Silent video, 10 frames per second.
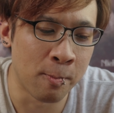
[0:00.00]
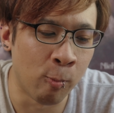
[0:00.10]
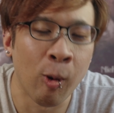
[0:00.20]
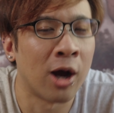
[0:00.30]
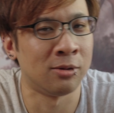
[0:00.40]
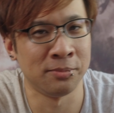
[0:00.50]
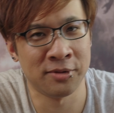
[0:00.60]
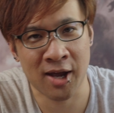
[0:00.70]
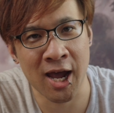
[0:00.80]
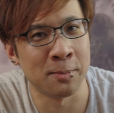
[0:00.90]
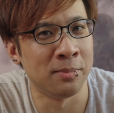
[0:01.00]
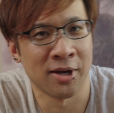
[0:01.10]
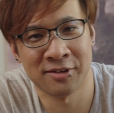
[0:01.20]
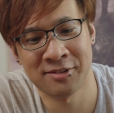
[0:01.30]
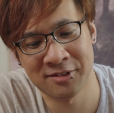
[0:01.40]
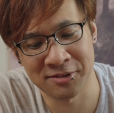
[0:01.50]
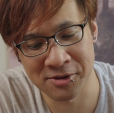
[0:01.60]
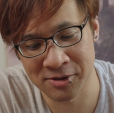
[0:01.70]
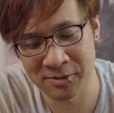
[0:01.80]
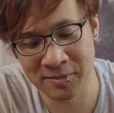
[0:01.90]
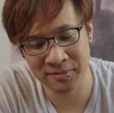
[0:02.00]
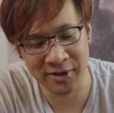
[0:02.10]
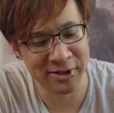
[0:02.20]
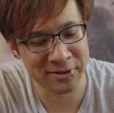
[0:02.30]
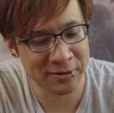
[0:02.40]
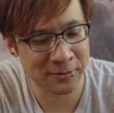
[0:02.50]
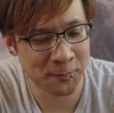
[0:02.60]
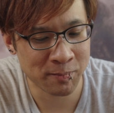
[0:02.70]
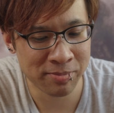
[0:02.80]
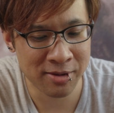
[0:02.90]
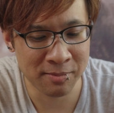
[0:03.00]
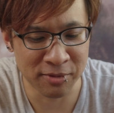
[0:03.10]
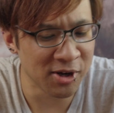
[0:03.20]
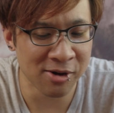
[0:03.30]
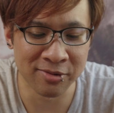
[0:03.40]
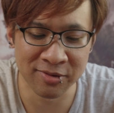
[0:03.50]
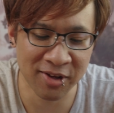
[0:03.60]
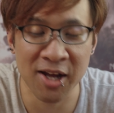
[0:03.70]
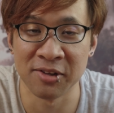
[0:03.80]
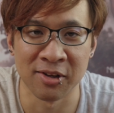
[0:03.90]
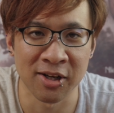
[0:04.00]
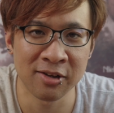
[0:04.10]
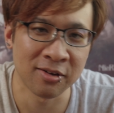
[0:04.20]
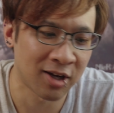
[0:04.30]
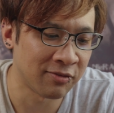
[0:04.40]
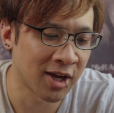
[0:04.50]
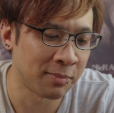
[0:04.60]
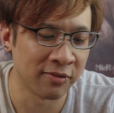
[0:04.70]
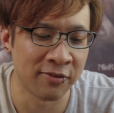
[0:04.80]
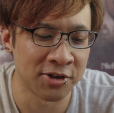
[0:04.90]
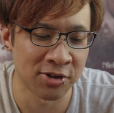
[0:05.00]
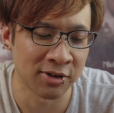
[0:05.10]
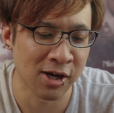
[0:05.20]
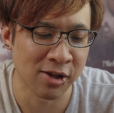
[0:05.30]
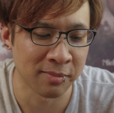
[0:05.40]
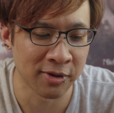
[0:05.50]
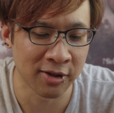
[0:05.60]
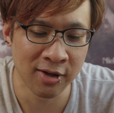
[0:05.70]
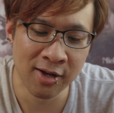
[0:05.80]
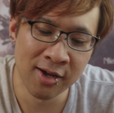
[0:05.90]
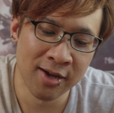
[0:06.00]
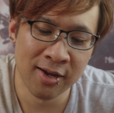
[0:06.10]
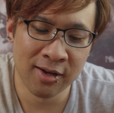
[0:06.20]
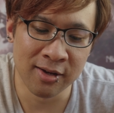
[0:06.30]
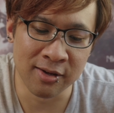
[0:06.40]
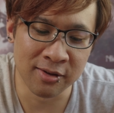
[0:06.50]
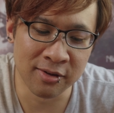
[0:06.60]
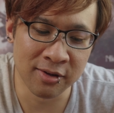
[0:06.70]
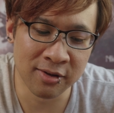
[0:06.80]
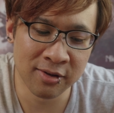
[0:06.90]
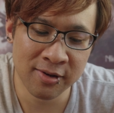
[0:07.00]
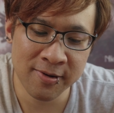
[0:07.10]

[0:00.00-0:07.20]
whelmed at best, so I don't know. But no, it's a handy snack. I've had my fair share of Calorie Mate. And yeah,